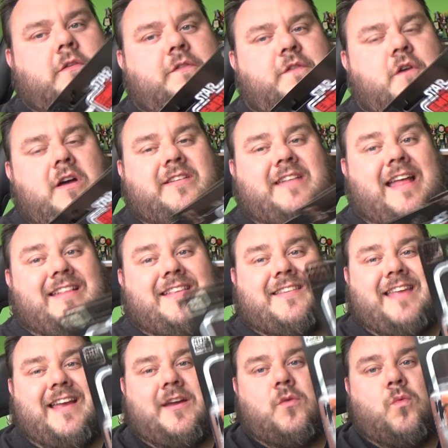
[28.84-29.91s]
first and
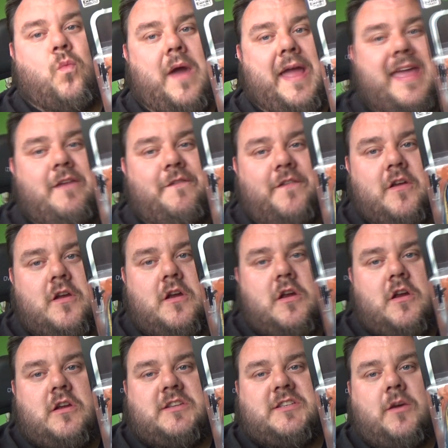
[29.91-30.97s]
second wave.
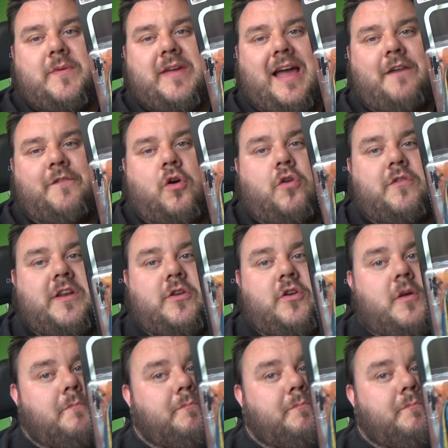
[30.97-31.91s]
So we have already done a